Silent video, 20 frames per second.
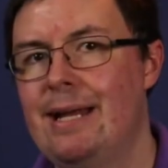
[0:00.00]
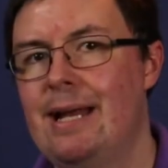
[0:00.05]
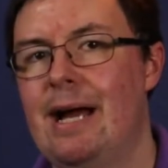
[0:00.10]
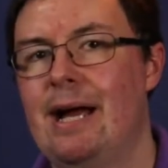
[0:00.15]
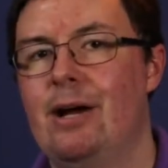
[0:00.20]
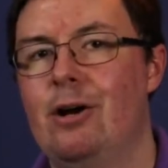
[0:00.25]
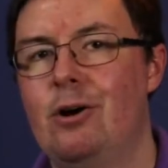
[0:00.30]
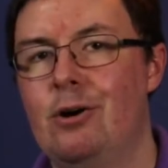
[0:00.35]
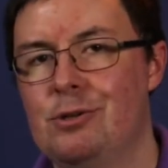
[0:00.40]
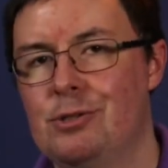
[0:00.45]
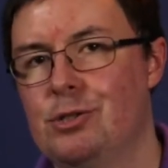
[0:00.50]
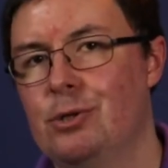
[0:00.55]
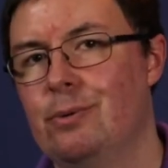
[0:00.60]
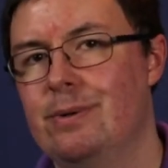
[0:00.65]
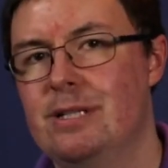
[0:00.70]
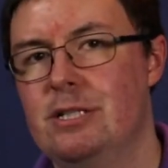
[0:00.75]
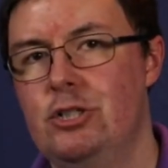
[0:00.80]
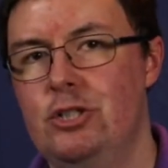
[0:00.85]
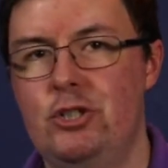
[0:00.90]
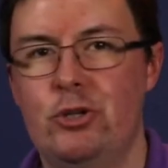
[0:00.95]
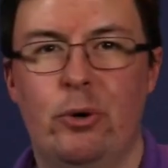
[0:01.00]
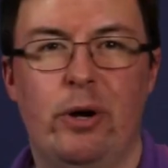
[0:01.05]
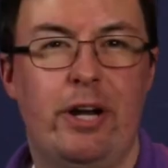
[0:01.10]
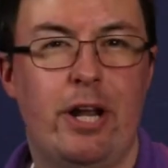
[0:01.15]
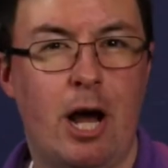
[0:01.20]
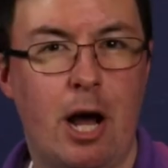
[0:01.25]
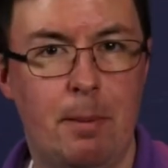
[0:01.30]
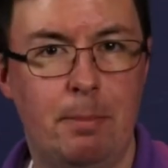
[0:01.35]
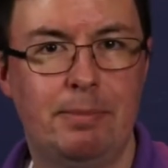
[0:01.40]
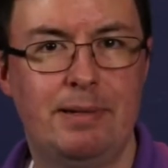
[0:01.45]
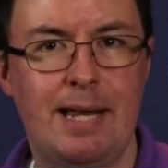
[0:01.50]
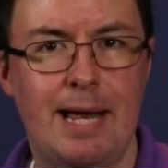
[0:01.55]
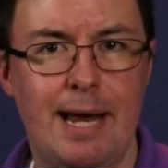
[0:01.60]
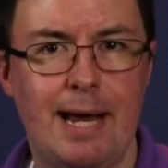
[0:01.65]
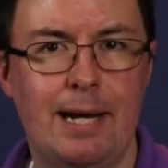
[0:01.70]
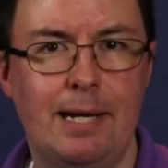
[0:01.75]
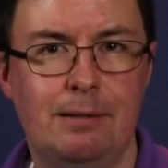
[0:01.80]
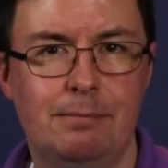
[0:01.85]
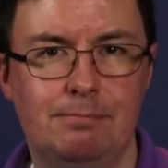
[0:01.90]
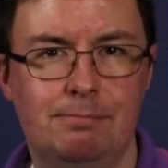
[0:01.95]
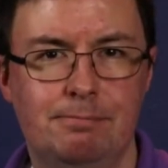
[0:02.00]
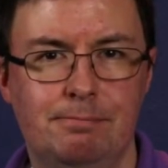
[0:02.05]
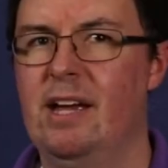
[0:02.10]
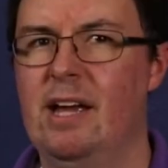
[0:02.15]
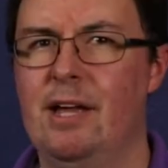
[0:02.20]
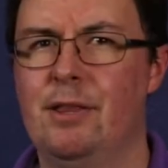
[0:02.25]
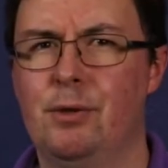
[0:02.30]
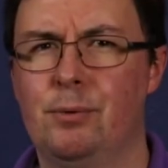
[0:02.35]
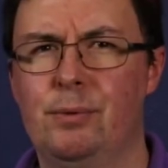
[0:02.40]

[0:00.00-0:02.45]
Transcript: I also enjoyed Hump Day. And the